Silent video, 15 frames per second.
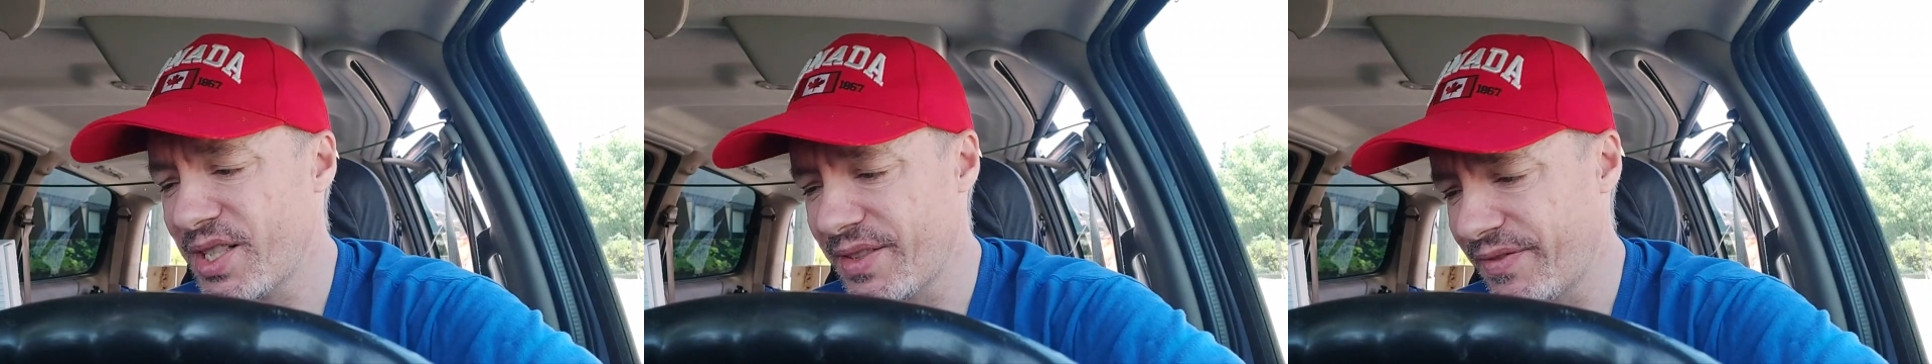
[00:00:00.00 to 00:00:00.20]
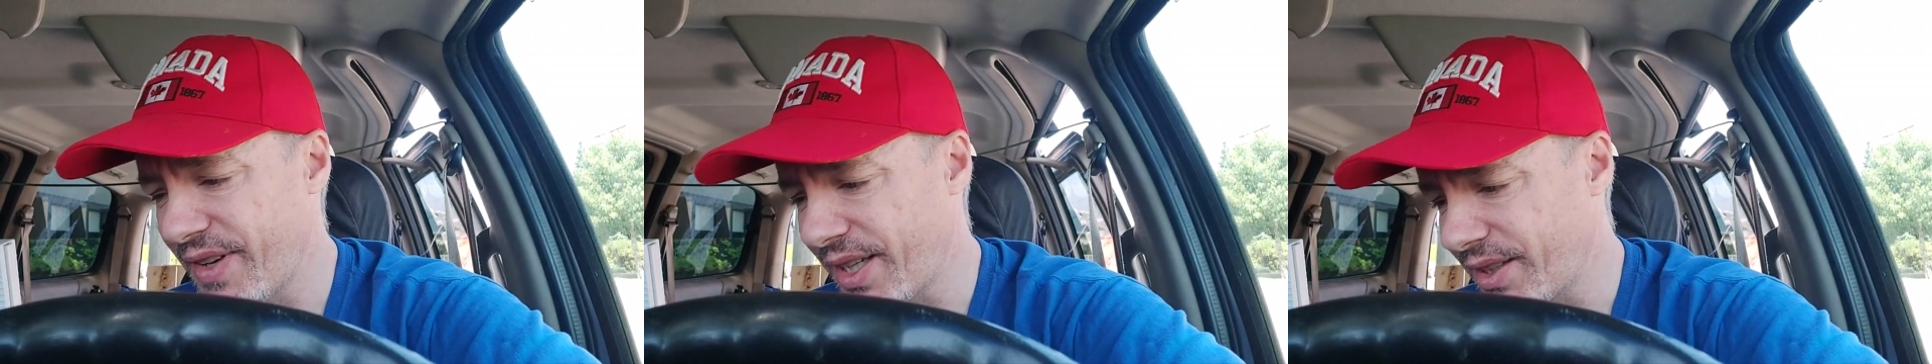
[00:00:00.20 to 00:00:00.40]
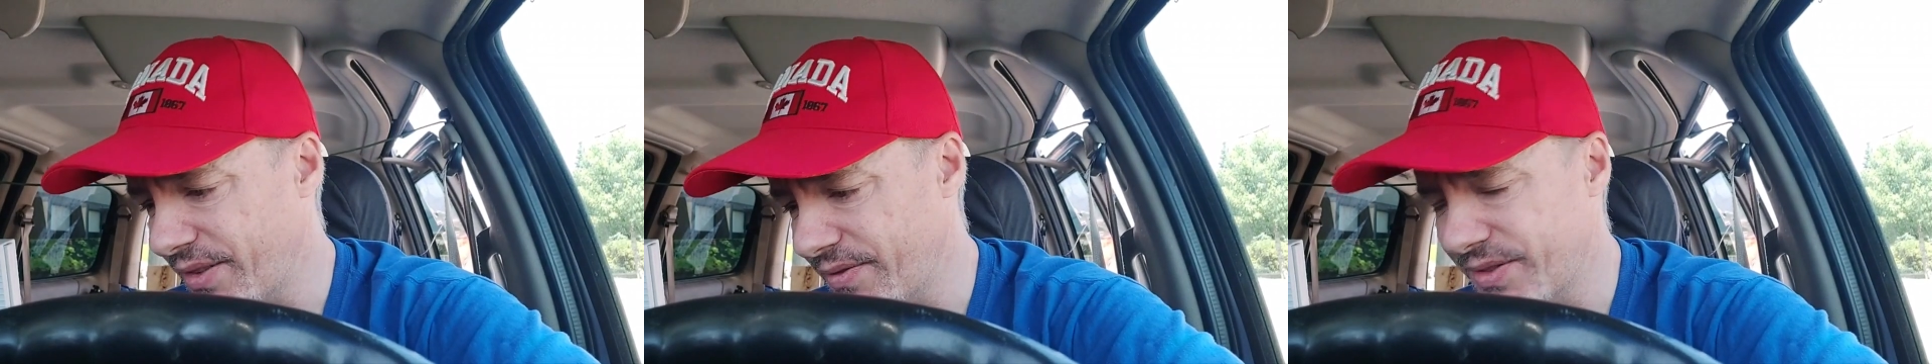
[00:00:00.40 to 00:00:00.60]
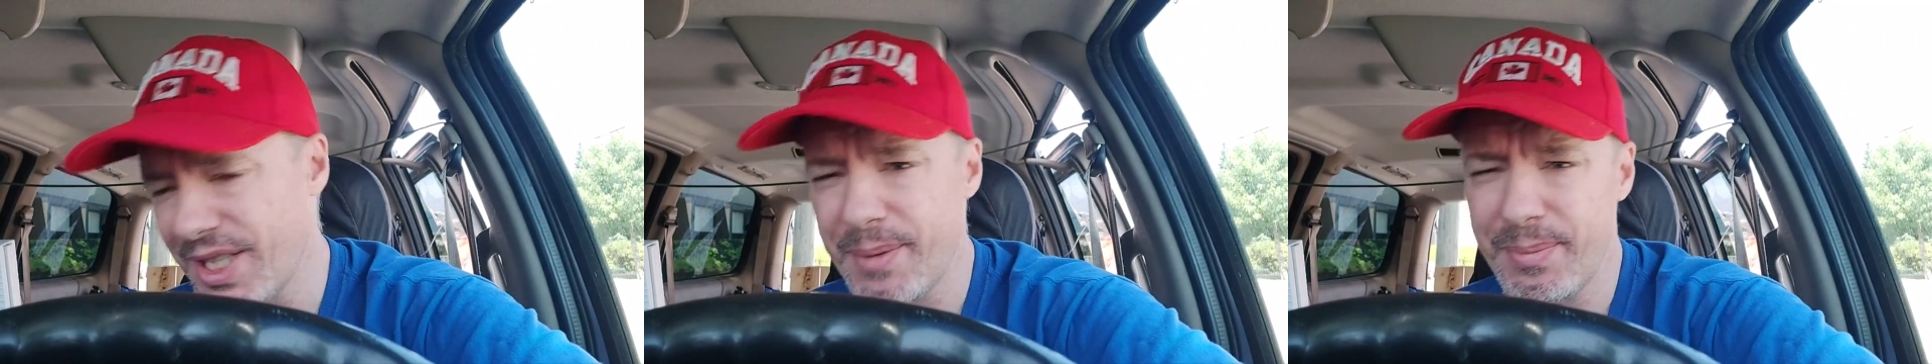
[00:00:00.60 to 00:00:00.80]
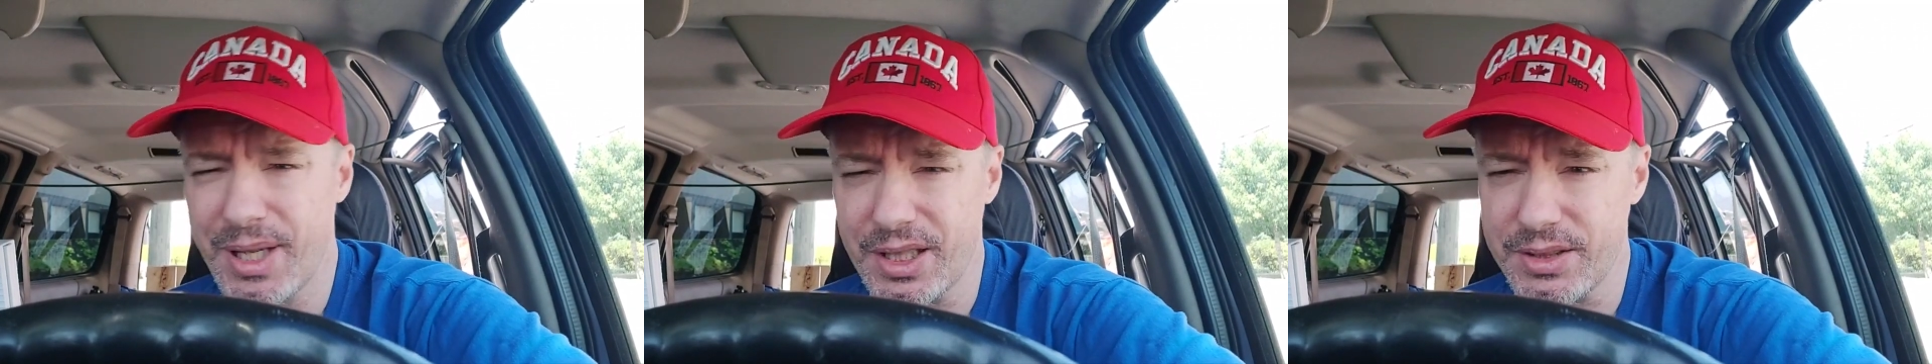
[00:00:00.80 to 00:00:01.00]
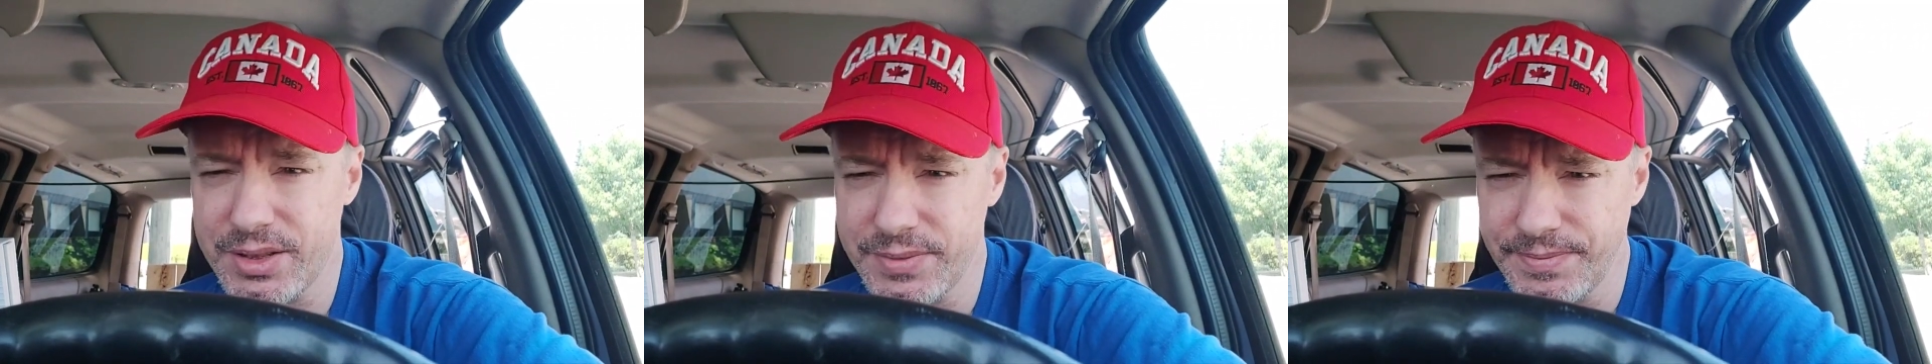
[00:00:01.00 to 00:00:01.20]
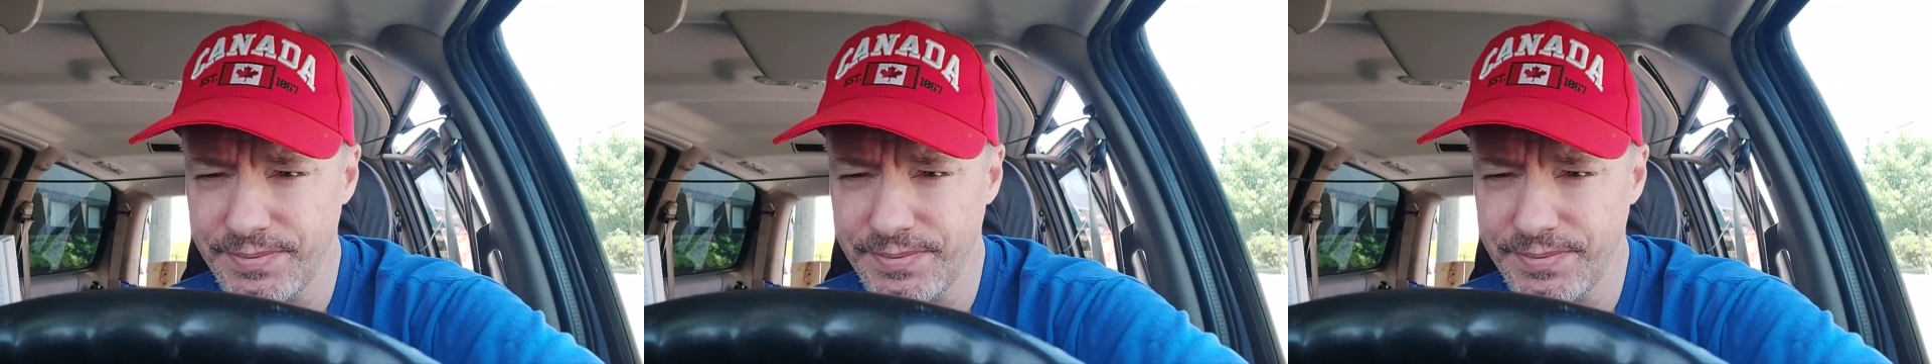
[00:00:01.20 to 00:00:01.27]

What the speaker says: effective, $10.